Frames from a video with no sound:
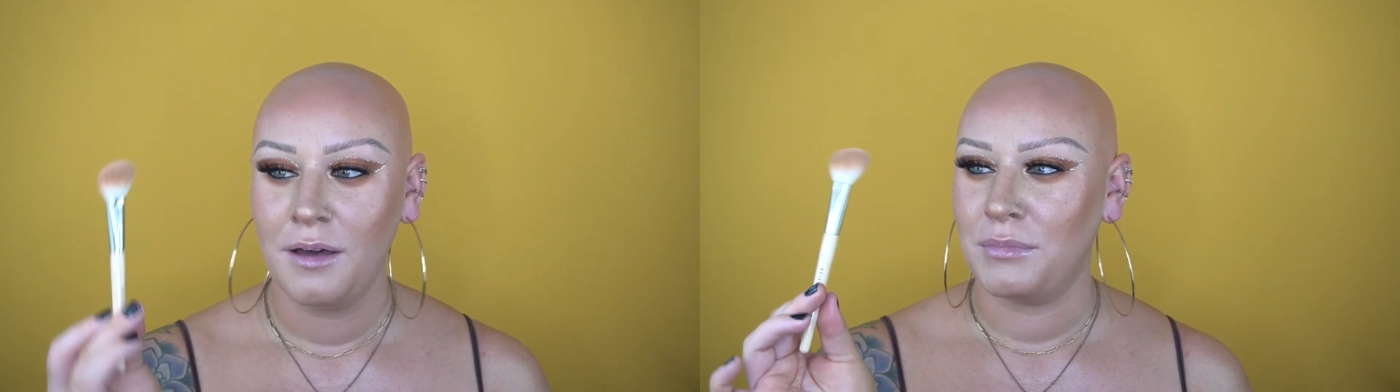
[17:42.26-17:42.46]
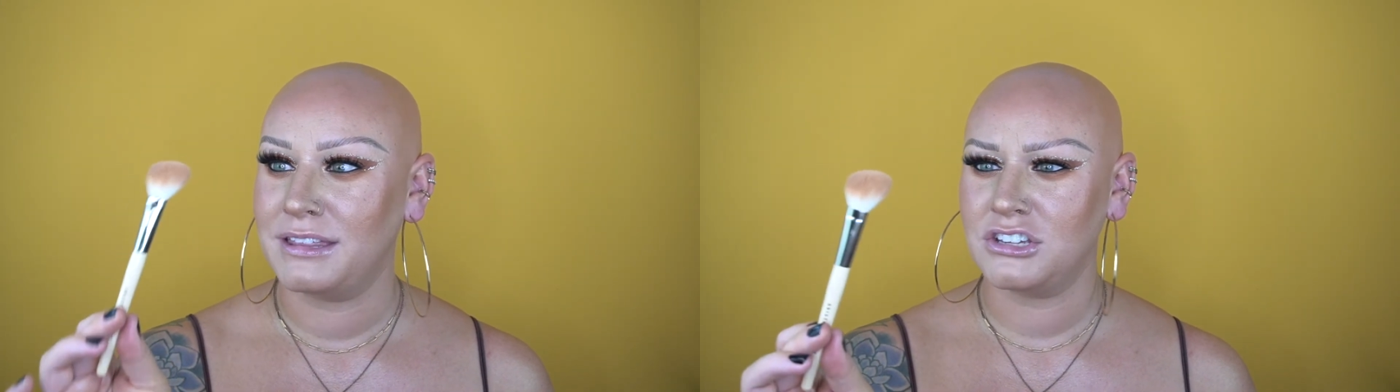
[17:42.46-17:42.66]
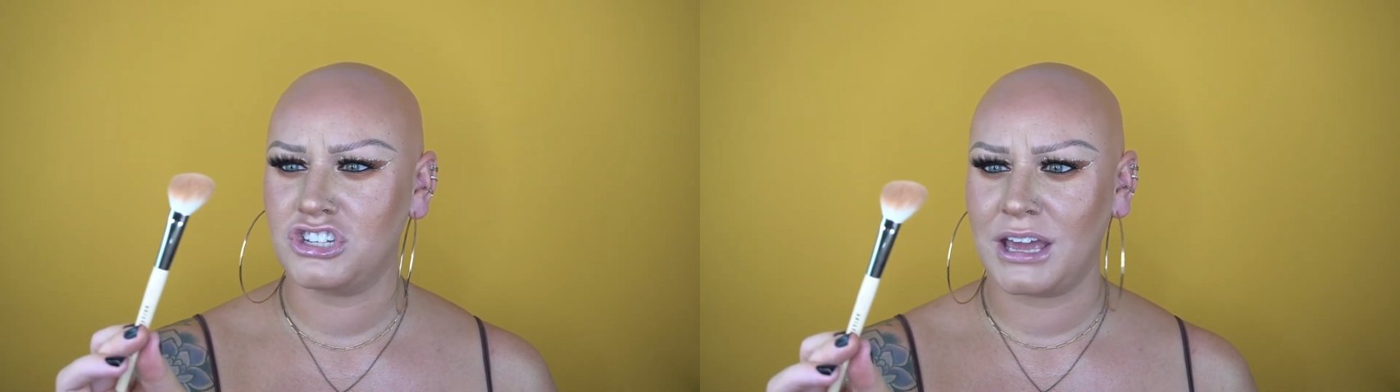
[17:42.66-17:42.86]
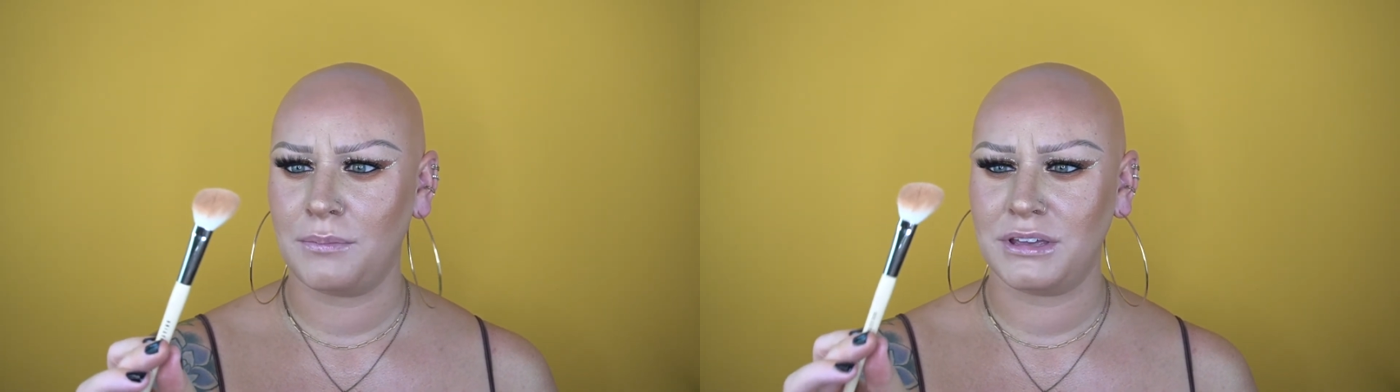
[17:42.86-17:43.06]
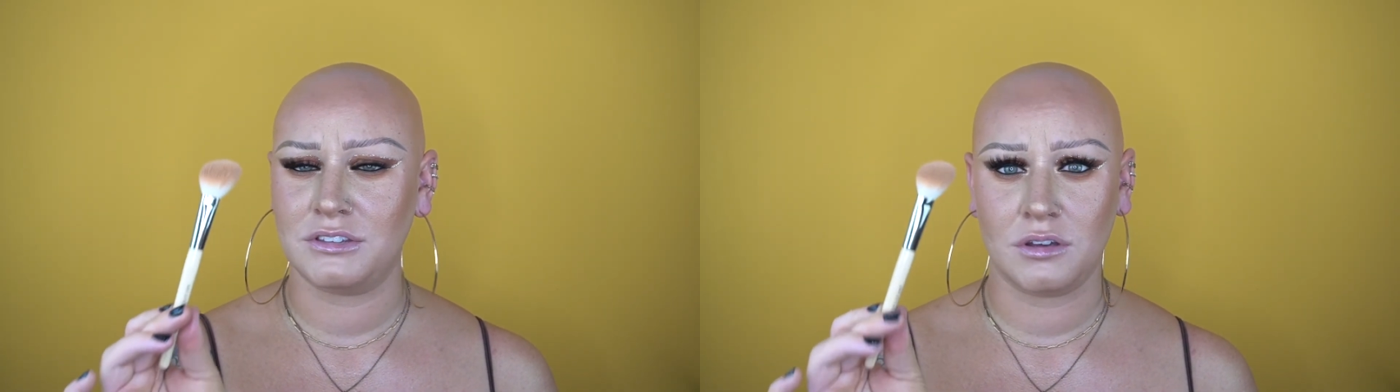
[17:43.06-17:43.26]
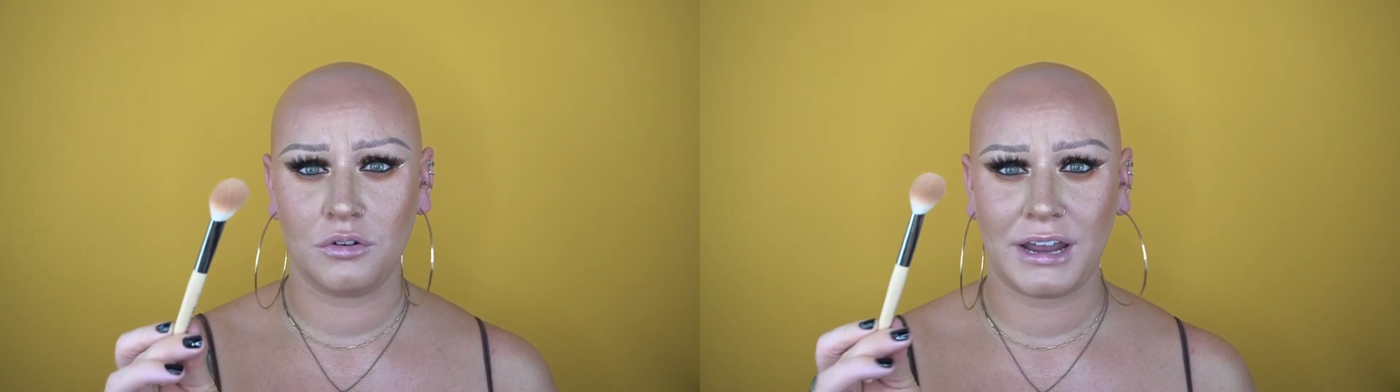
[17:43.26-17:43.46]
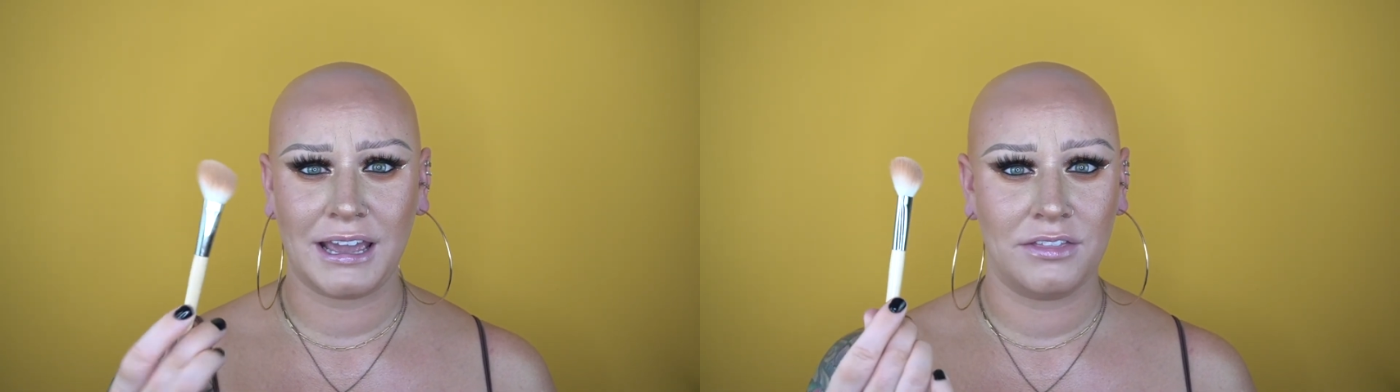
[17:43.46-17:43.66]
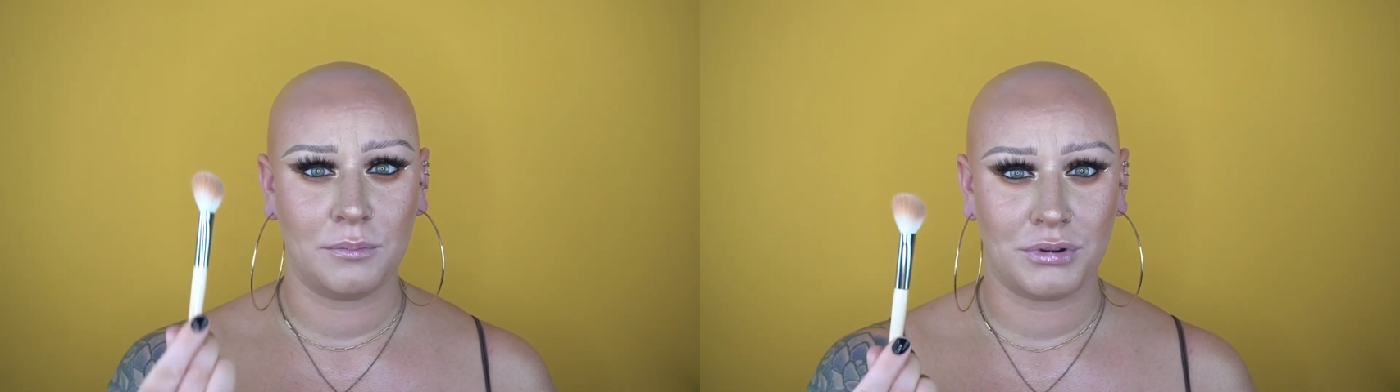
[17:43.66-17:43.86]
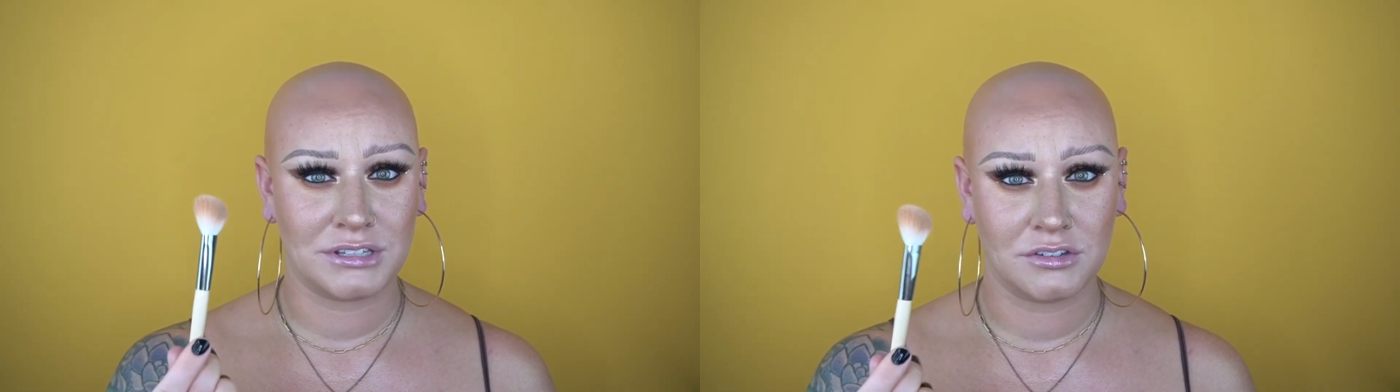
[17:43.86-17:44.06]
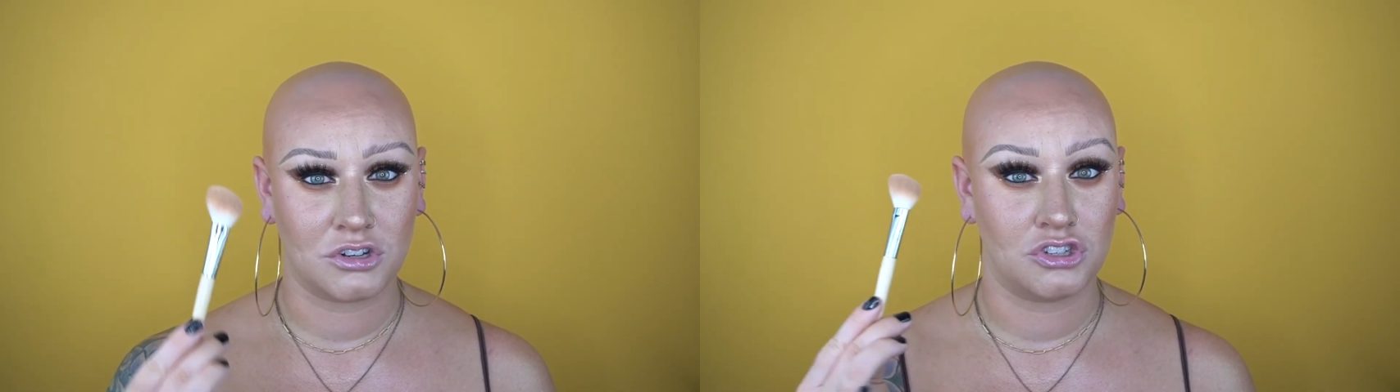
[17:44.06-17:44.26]
But this shape is so great, and the
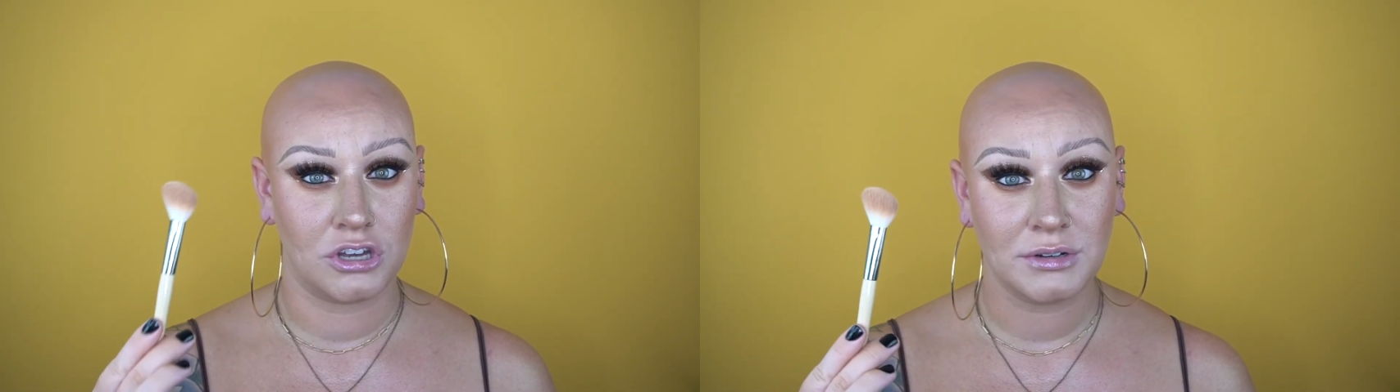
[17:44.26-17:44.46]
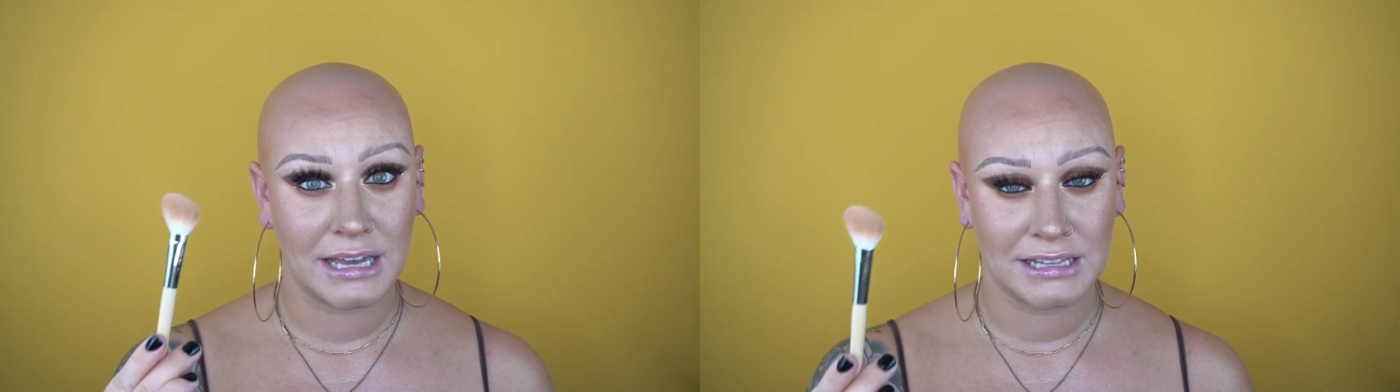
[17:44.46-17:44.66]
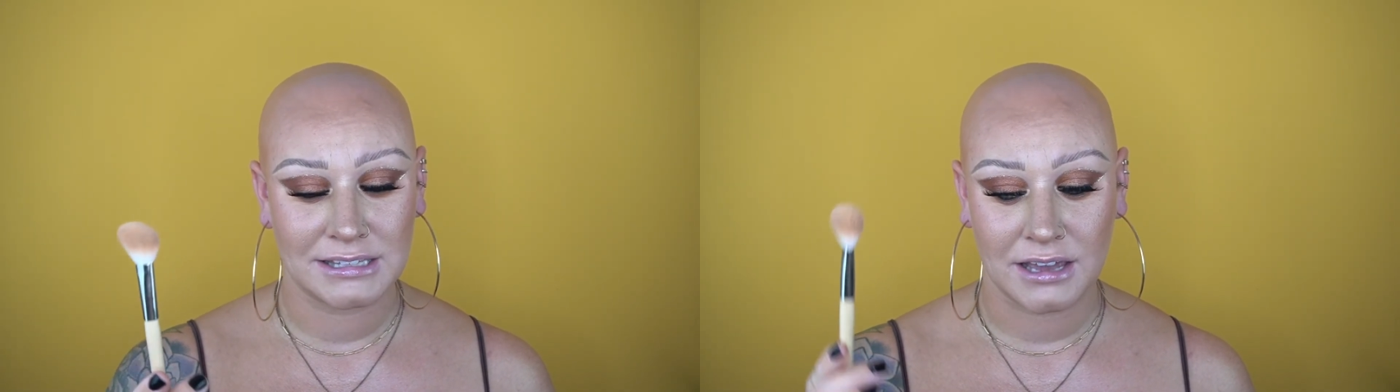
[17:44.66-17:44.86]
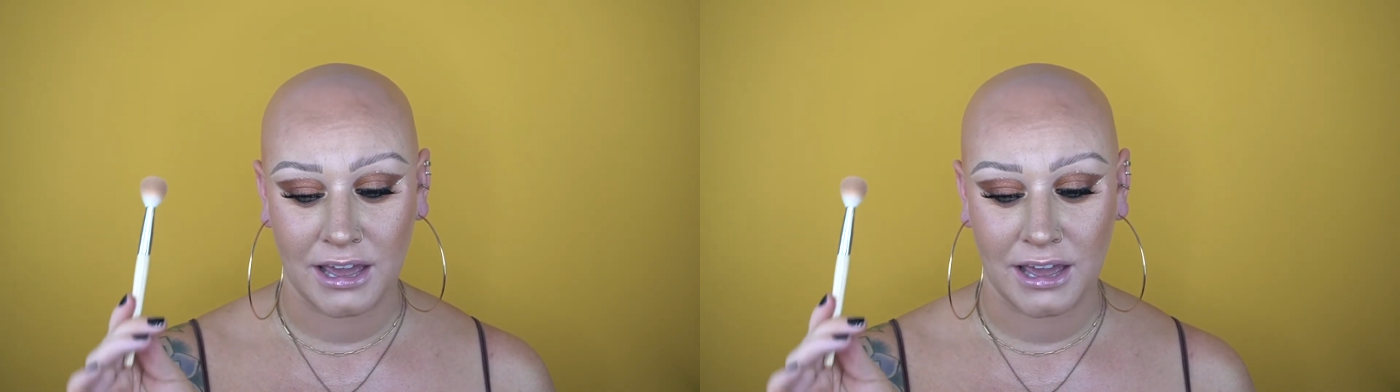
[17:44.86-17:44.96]
bristles are so dense.